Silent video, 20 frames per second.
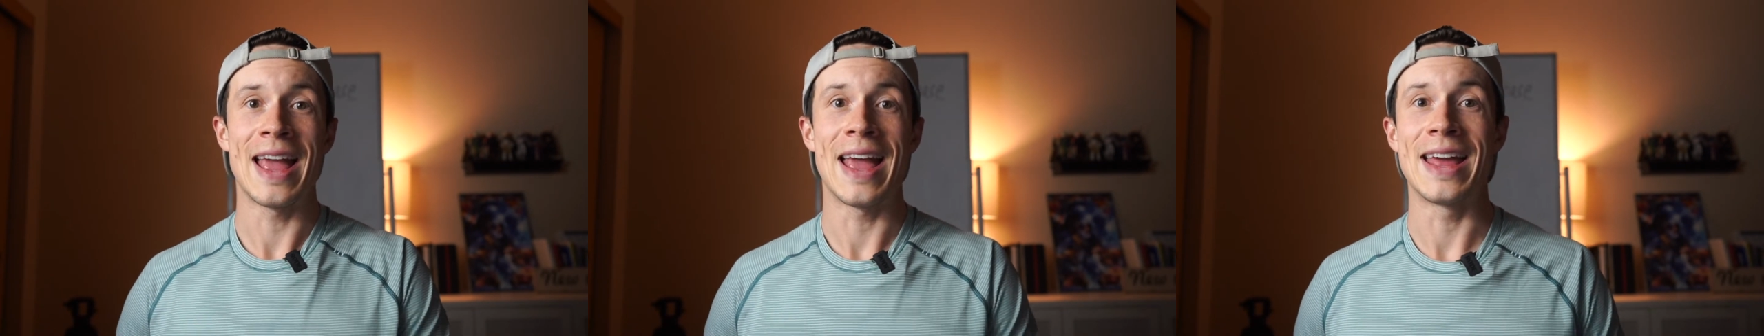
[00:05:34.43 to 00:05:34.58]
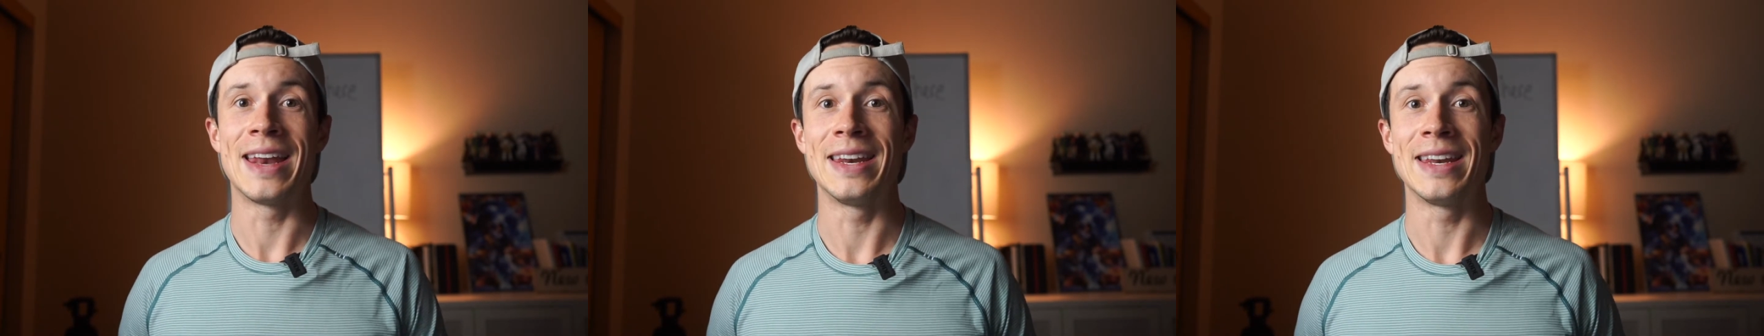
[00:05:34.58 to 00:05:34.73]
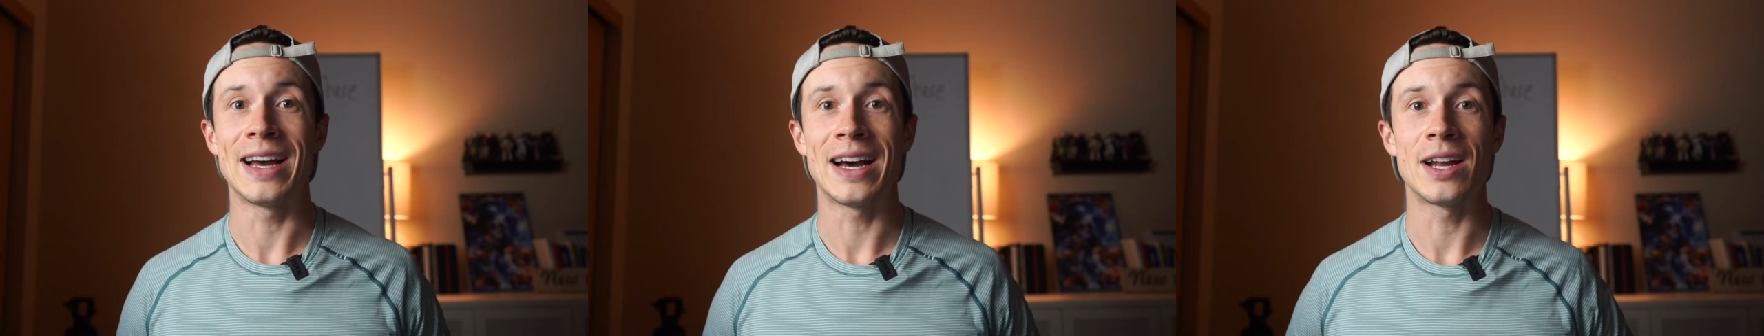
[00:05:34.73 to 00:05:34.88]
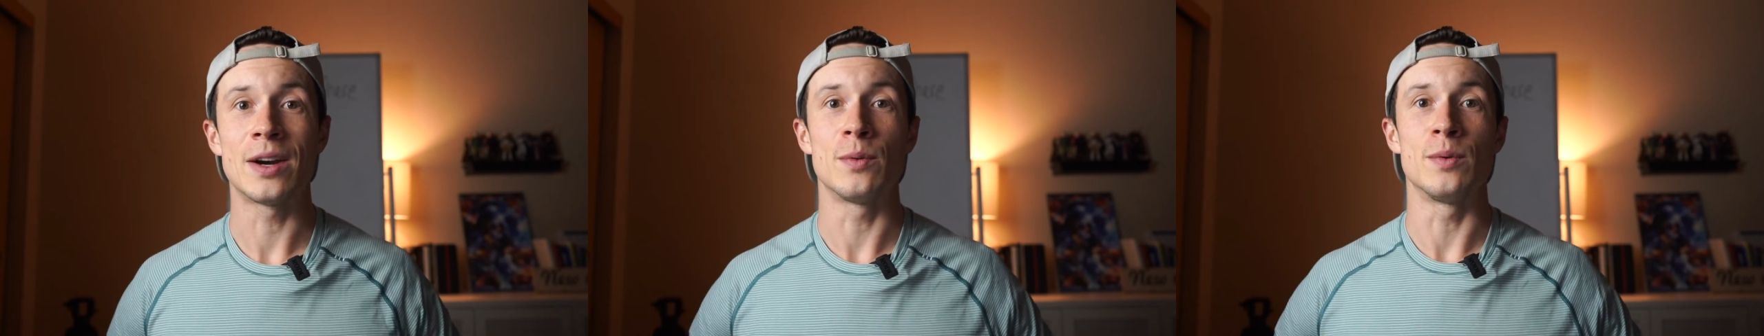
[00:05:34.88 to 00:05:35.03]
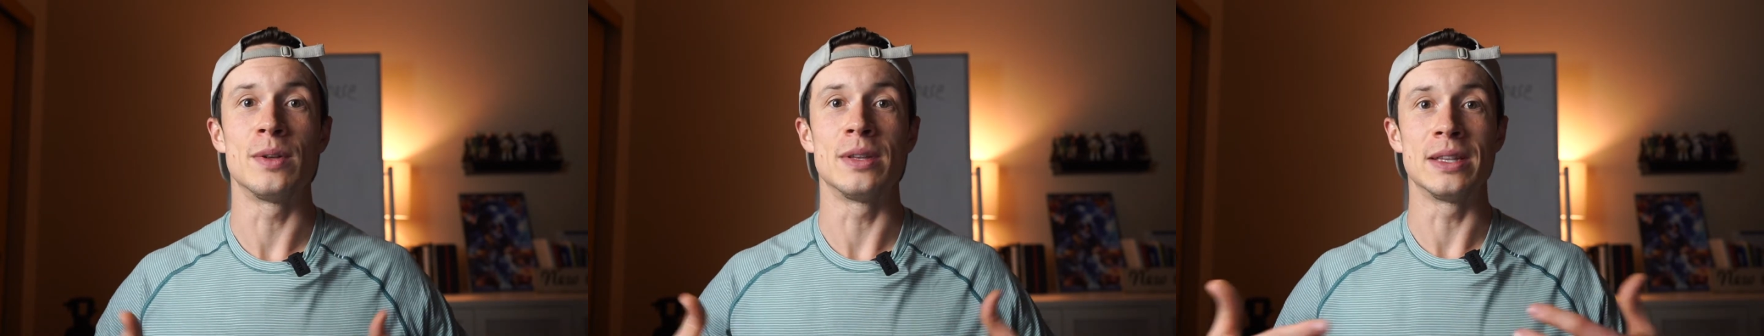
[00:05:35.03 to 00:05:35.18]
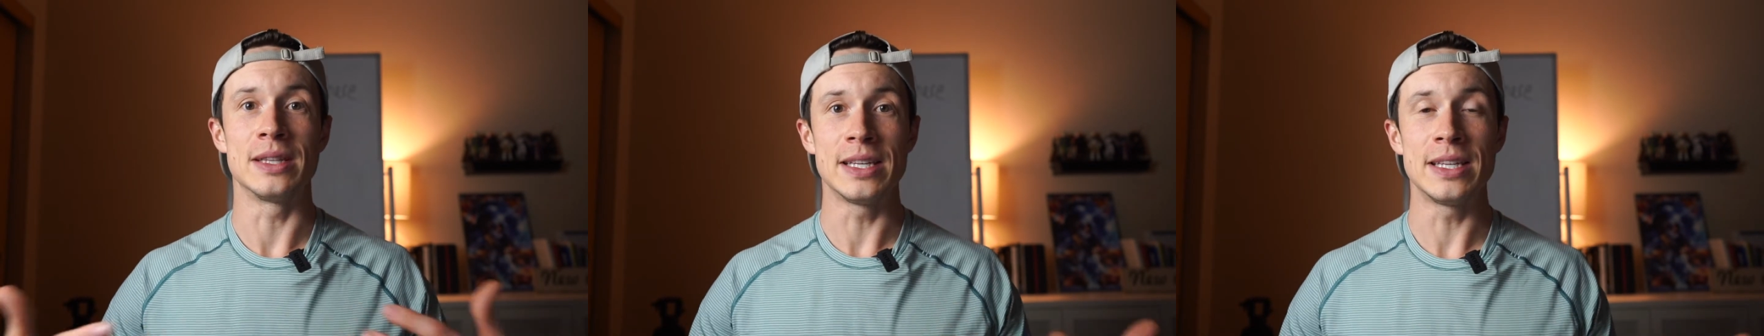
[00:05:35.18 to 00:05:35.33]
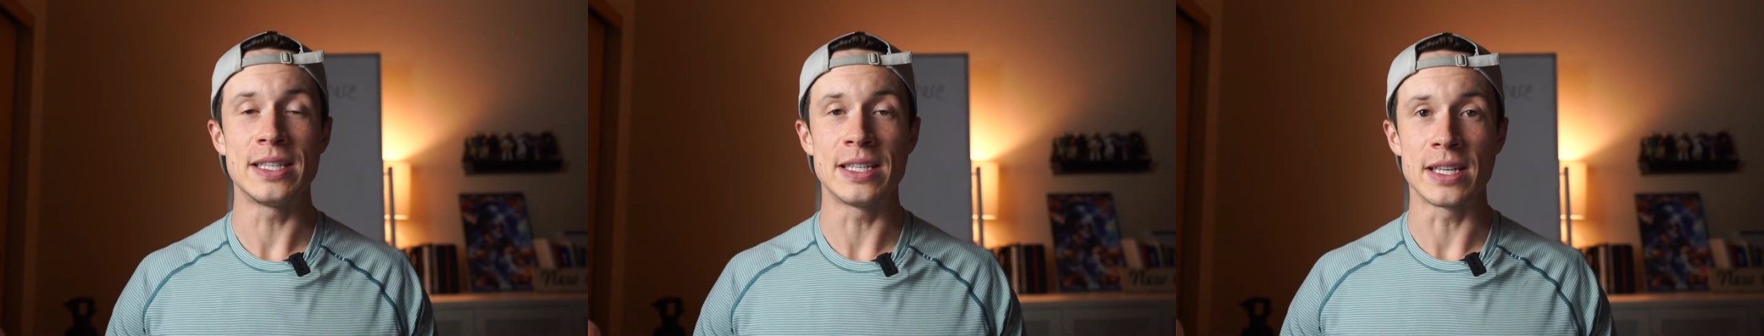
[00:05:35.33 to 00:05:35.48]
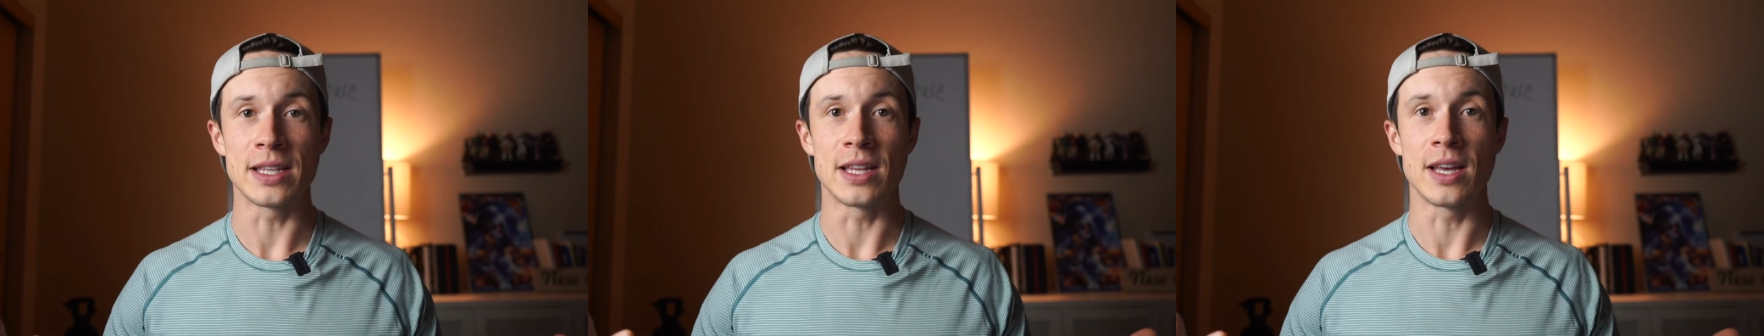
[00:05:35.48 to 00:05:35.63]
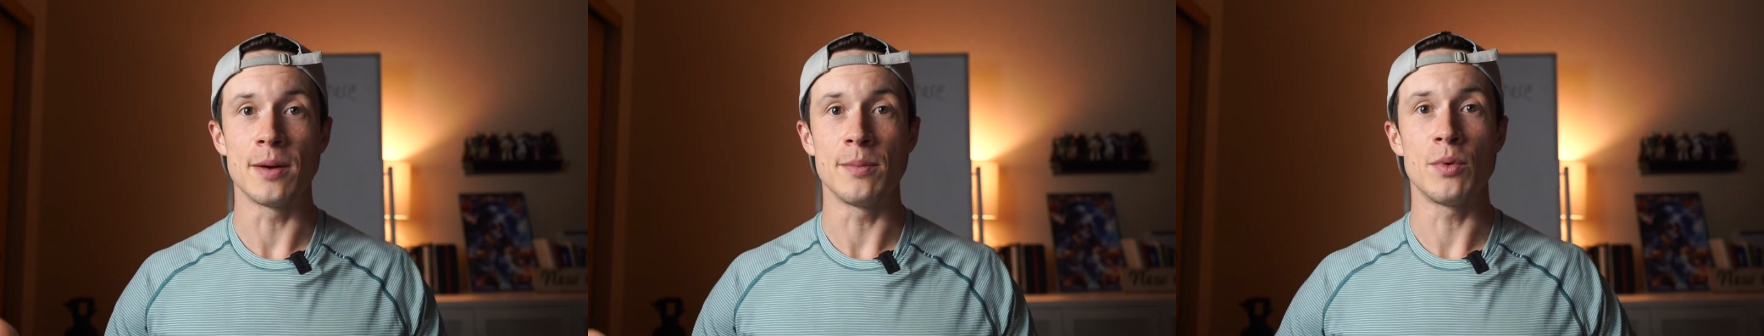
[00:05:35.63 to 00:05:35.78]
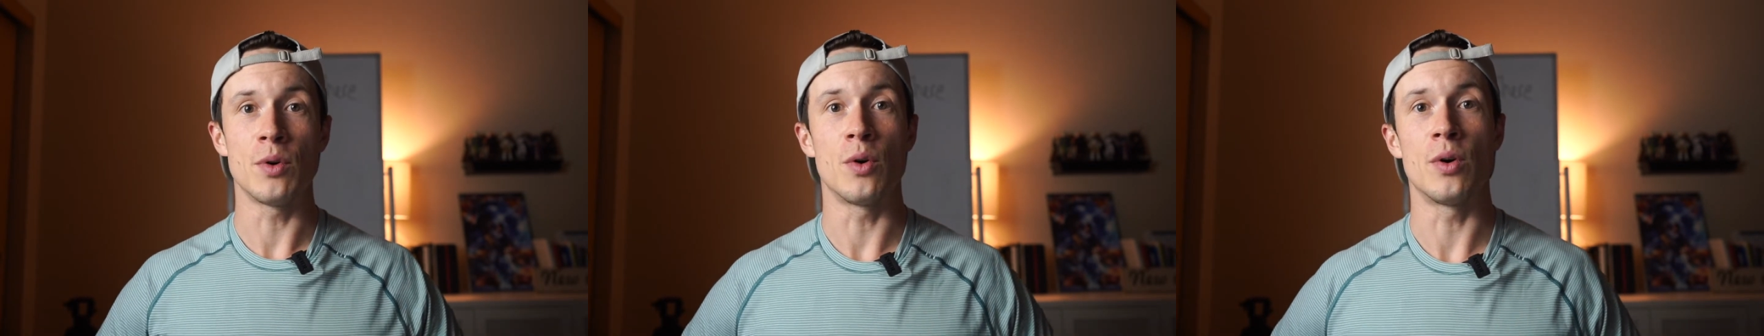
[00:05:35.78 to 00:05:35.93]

and not releasing them